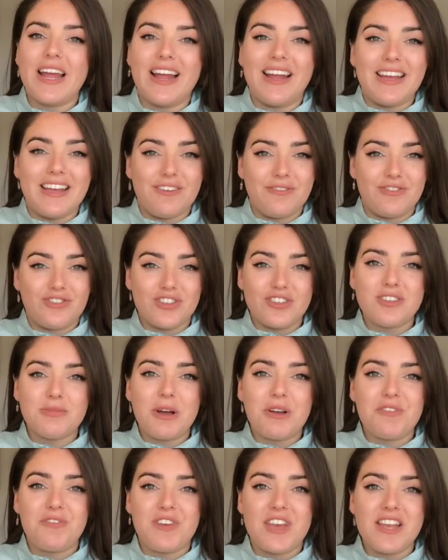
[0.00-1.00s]
It just
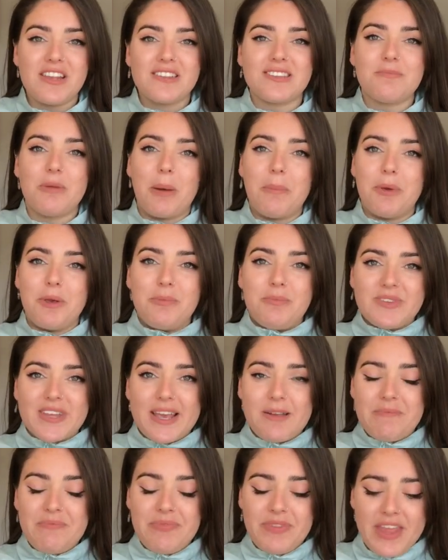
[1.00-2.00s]
about fits my boobs
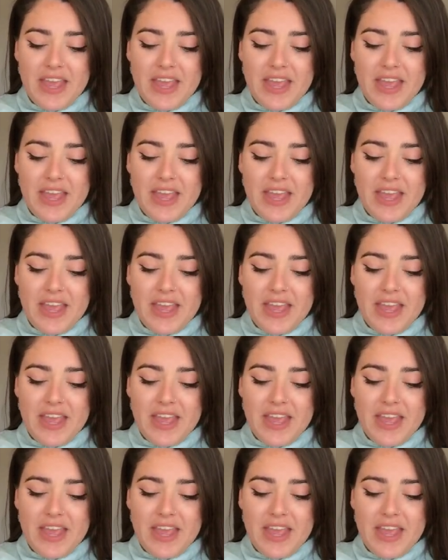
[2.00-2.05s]
in.